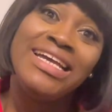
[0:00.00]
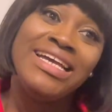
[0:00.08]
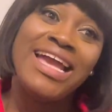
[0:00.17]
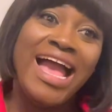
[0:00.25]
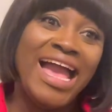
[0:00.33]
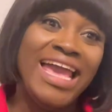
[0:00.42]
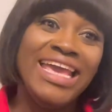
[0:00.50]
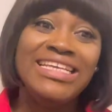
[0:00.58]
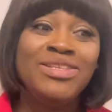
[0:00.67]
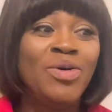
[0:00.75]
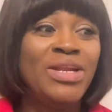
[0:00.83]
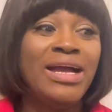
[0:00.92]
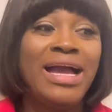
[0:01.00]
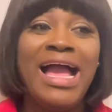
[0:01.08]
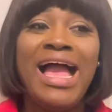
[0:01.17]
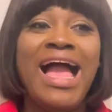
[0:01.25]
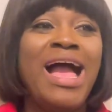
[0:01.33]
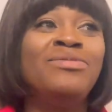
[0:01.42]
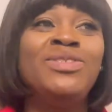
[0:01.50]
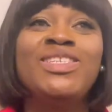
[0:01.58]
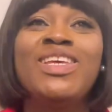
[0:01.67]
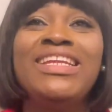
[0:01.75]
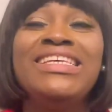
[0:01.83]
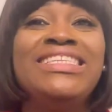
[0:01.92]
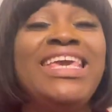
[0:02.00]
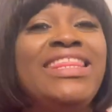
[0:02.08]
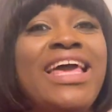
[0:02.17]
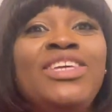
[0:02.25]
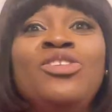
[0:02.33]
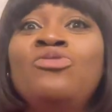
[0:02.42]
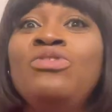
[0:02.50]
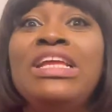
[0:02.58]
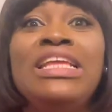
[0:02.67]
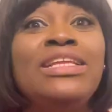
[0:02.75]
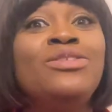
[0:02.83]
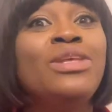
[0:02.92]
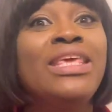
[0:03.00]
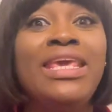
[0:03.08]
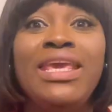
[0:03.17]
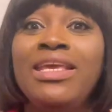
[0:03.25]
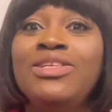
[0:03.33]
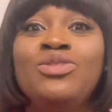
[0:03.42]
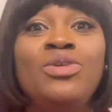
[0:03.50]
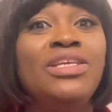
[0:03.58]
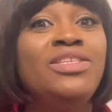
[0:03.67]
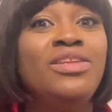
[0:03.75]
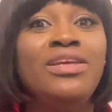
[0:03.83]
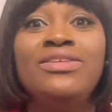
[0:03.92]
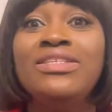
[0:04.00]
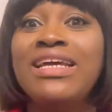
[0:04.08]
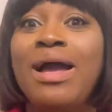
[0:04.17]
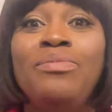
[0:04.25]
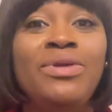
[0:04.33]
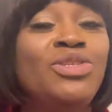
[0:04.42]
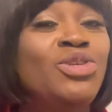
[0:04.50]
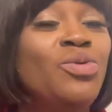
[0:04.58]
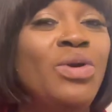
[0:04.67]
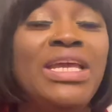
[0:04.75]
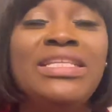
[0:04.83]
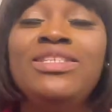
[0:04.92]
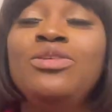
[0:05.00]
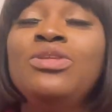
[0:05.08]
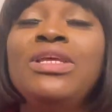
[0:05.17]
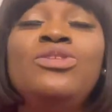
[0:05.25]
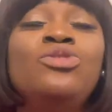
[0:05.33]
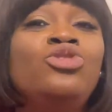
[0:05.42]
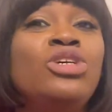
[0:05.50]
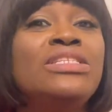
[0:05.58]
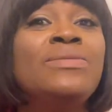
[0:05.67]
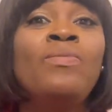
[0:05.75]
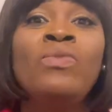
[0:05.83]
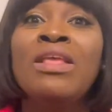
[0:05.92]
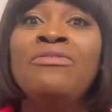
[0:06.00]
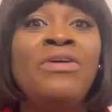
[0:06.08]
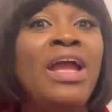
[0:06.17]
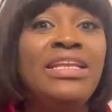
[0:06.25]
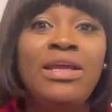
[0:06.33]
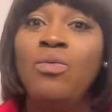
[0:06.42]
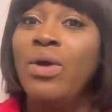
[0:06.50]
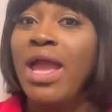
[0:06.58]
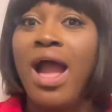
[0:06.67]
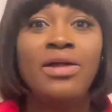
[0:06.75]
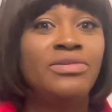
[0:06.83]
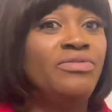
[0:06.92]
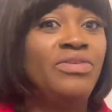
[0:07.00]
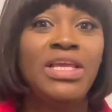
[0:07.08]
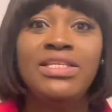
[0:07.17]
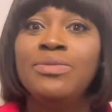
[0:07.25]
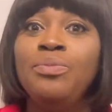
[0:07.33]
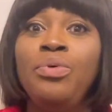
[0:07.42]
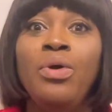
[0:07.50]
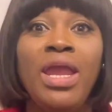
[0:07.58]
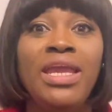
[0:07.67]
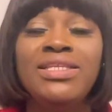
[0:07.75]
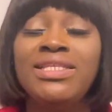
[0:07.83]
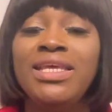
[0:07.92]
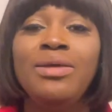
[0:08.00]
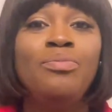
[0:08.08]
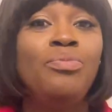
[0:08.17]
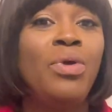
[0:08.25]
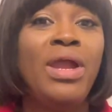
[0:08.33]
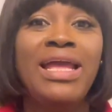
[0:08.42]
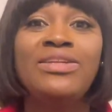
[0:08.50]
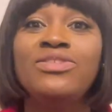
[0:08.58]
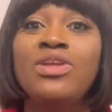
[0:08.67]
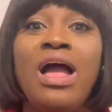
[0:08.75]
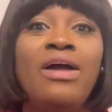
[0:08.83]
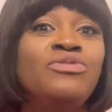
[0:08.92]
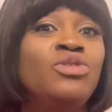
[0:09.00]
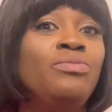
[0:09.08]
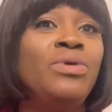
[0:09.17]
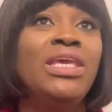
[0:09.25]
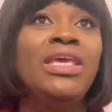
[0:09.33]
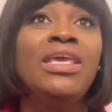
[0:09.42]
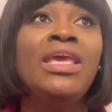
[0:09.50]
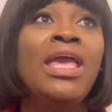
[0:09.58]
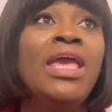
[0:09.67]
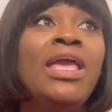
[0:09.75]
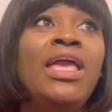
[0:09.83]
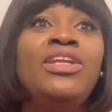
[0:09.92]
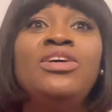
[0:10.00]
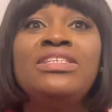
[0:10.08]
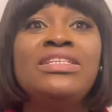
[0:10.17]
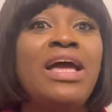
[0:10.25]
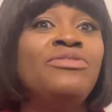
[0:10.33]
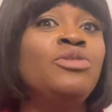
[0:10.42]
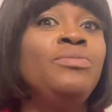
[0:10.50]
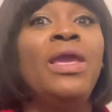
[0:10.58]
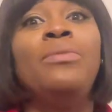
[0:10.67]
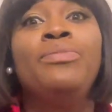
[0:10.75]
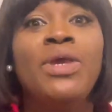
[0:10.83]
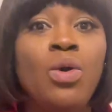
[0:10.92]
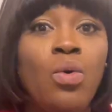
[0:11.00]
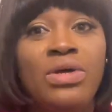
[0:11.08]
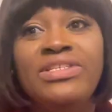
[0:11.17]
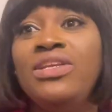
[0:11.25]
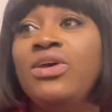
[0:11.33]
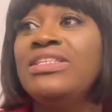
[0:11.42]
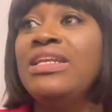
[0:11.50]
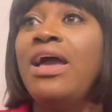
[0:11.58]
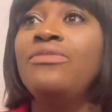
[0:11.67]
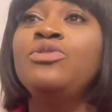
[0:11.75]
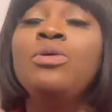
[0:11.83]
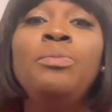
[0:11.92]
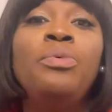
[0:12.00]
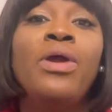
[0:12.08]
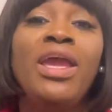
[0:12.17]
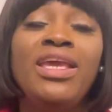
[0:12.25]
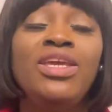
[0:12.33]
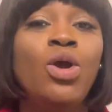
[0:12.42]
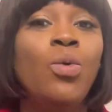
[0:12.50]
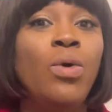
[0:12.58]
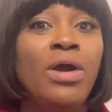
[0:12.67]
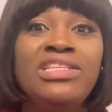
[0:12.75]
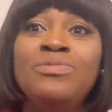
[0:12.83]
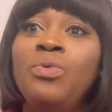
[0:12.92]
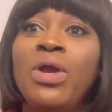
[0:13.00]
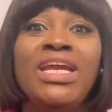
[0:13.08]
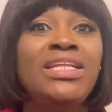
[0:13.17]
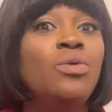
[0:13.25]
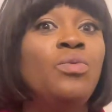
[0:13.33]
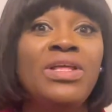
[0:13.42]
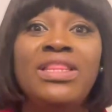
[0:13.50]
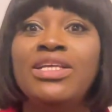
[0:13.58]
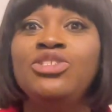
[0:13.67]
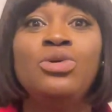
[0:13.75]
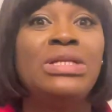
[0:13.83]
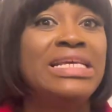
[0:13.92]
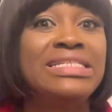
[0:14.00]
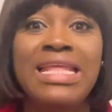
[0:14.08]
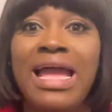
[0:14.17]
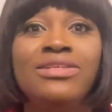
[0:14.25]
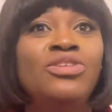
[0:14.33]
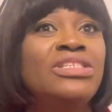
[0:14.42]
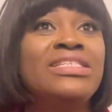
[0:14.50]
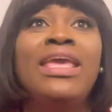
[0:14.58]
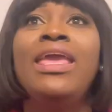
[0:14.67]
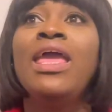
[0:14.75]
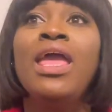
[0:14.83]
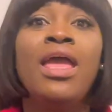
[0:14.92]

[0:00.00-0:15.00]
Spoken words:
guys, I'm just gonna say that you really need to key into it, you need to tap into it, you need to just find a way out of it. Pray. See, prayer does not have to be, it doesn't have to be ambiguous, it doesn't have to pray in your words, pray in the way that you understand. Just say,